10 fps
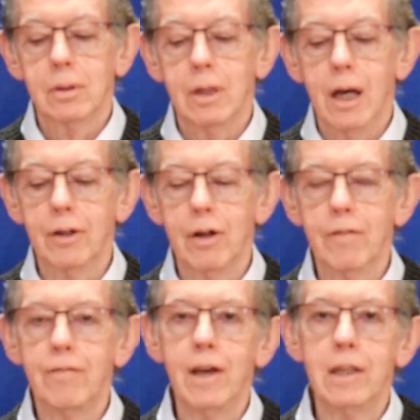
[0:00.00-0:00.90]
and our
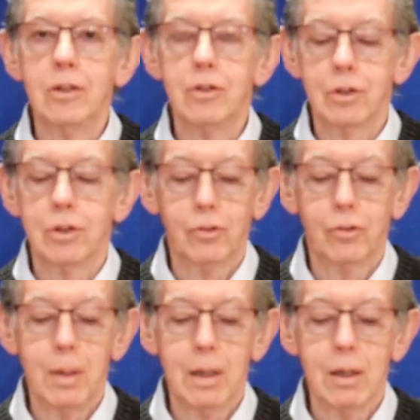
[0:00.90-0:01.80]
faith should
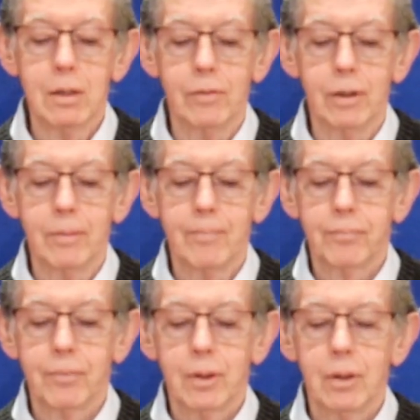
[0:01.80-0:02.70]
spill over
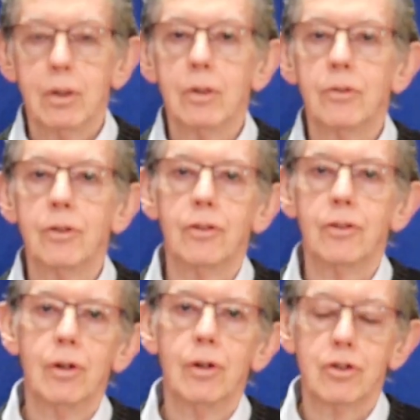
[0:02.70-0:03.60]
so that it's
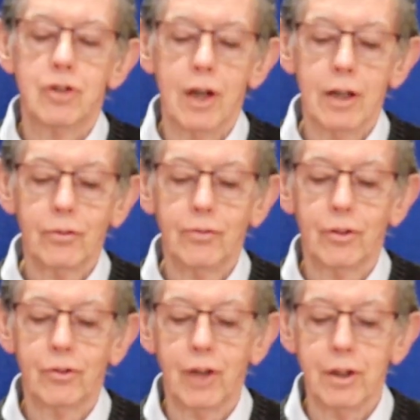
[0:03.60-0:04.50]
not just for
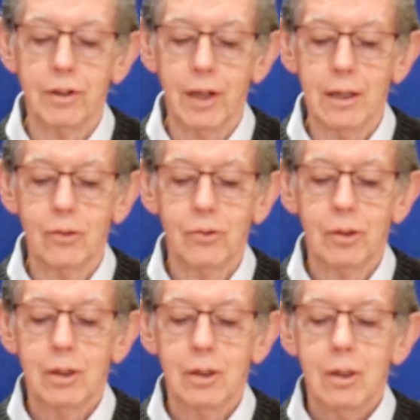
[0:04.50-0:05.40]
Sundays,
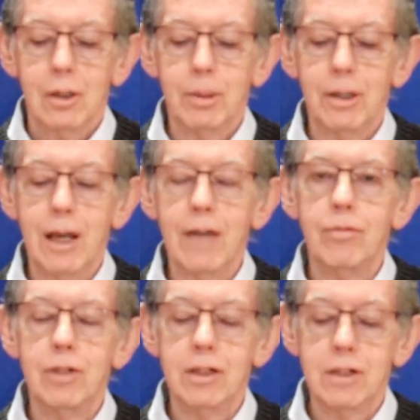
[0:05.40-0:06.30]
but
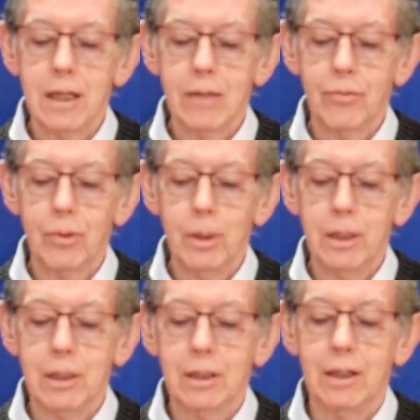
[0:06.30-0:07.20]
every day of the
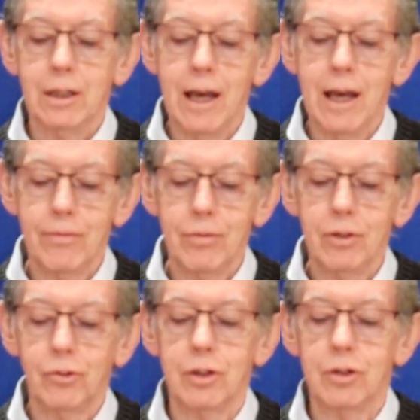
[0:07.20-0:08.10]
week and every
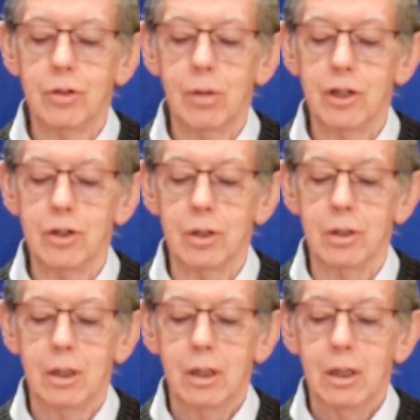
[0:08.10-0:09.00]
situation
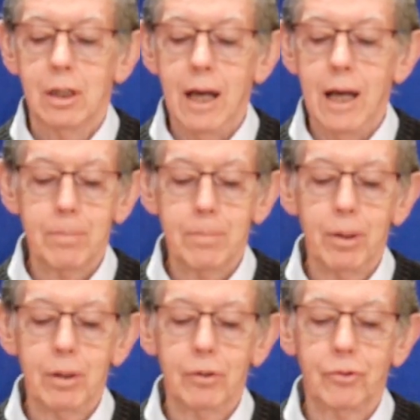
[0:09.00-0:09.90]
and
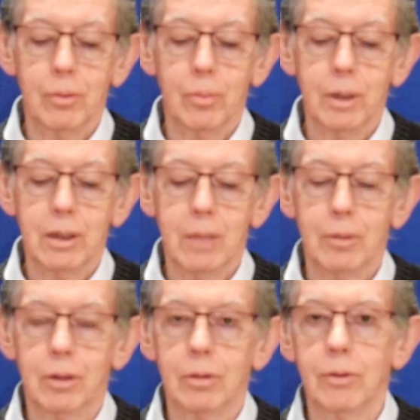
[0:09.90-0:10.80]
person we come
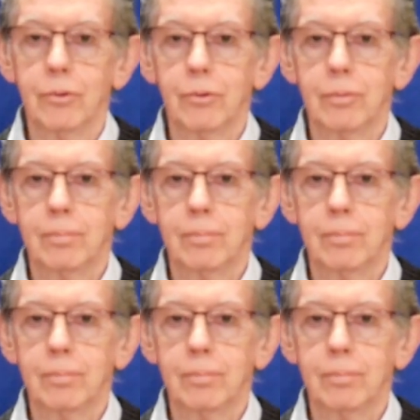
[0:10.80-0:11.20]
across.